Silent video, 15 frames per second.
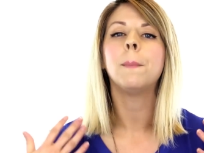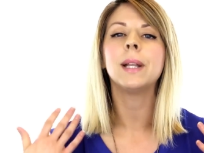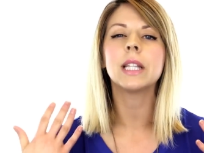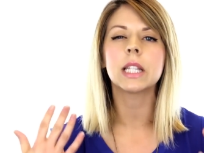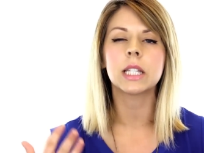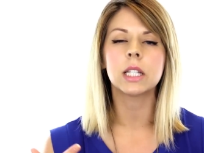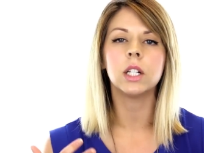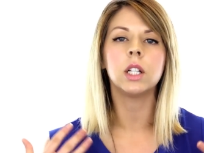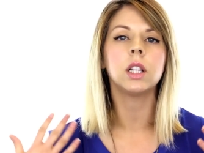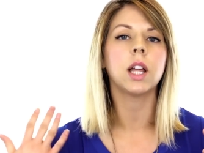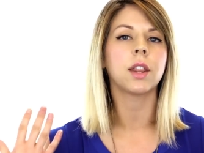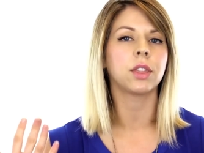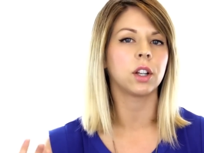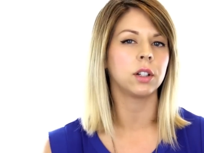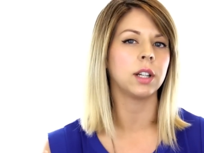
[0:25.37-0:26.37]
but still
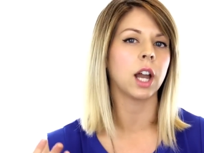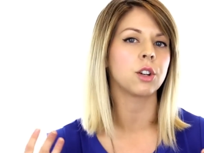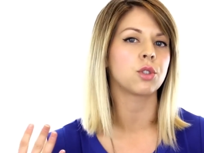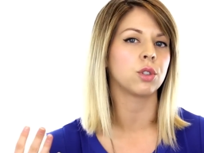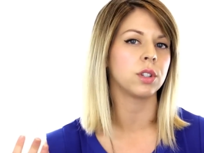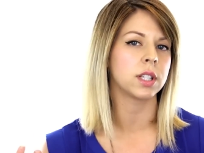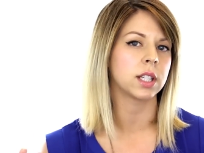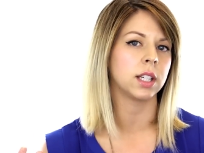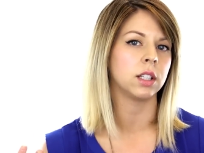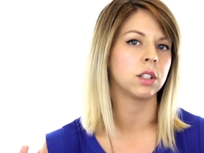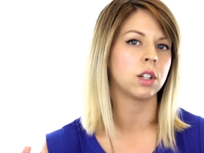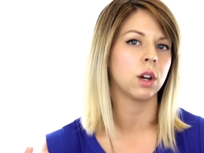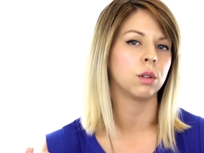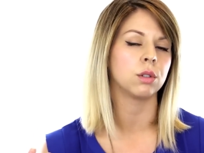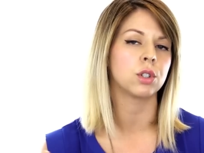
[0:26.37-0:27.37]
let their natural
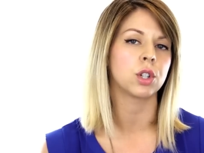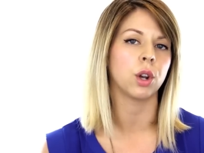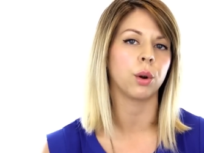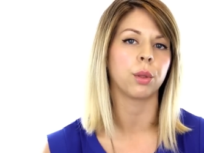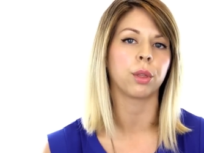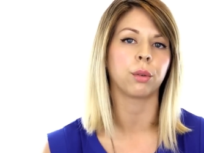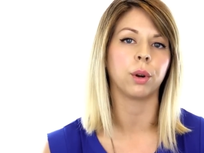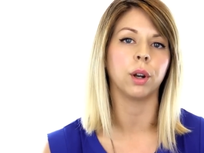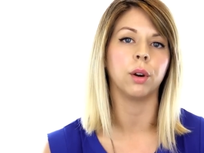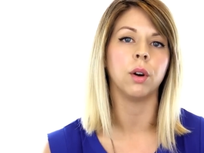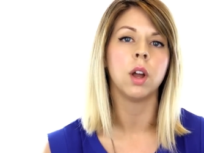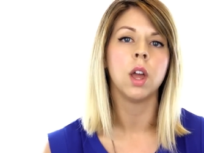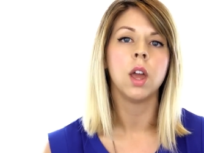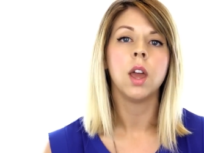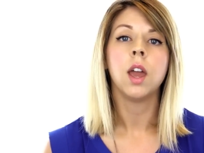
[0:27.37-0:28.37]
skin tone show through.